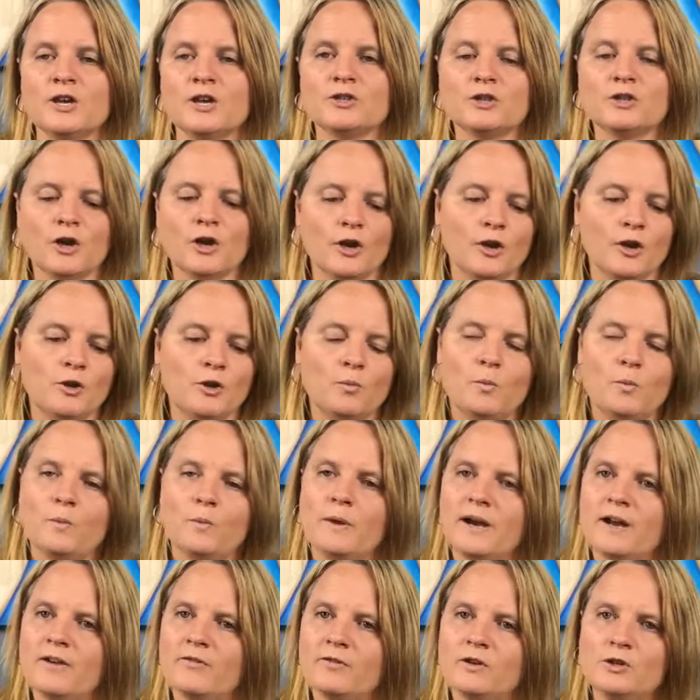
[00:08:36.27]
So
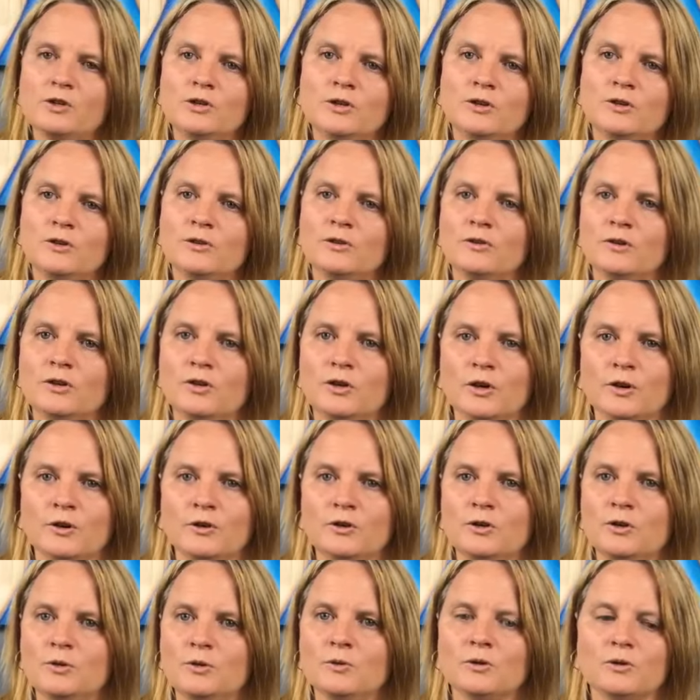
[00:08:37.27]
whenever you know
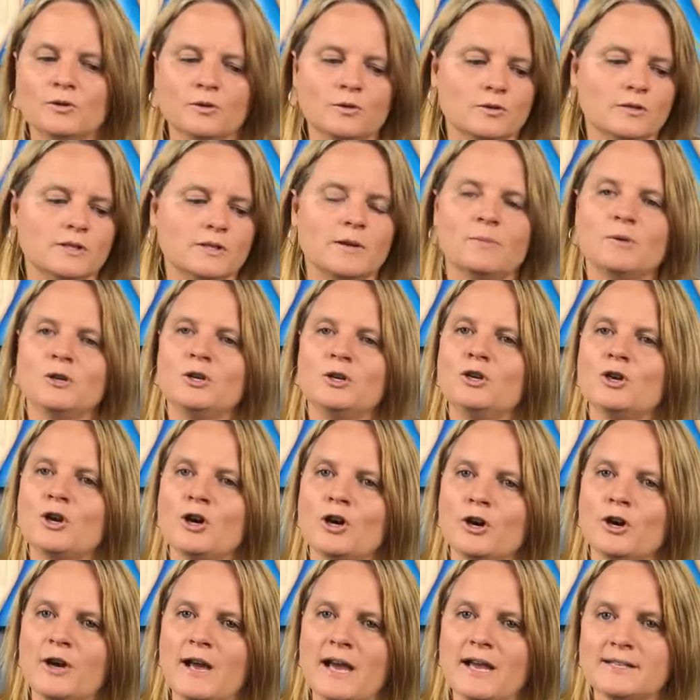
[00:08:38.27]
you or someone you
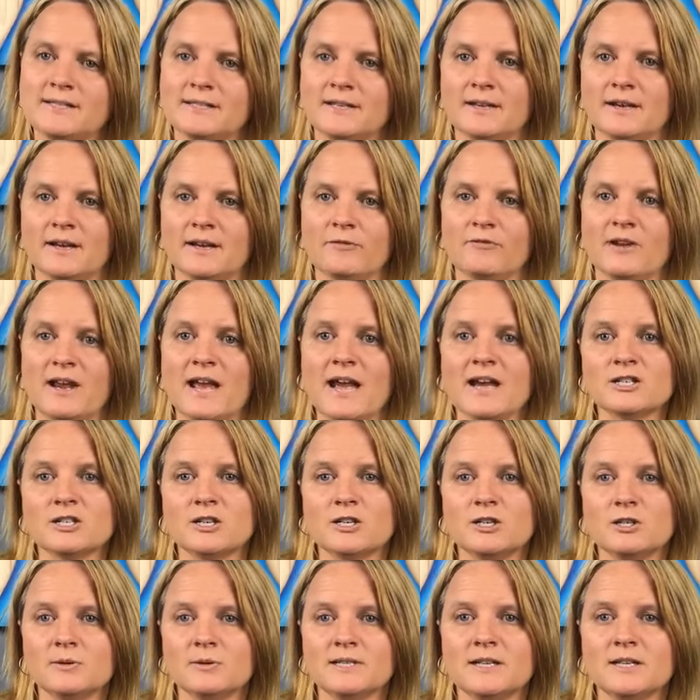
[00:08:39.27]
know has a
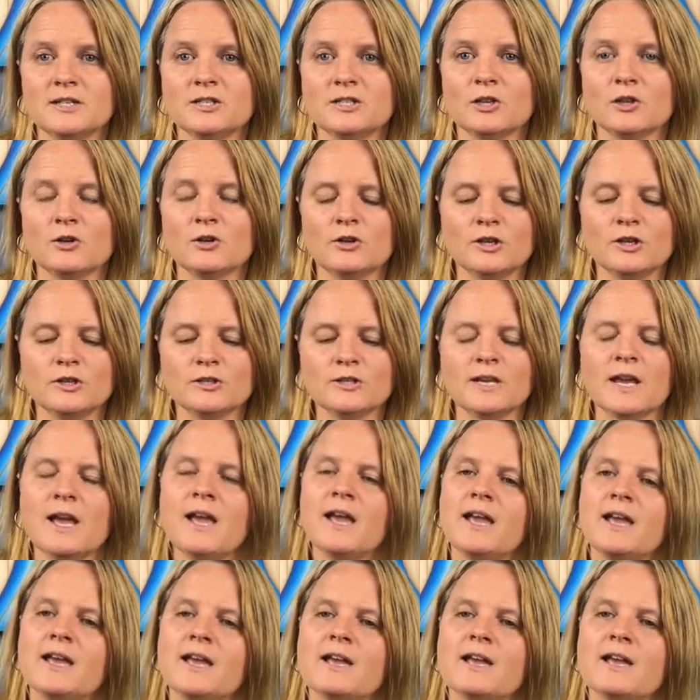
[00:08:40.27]
reaction to essential oils,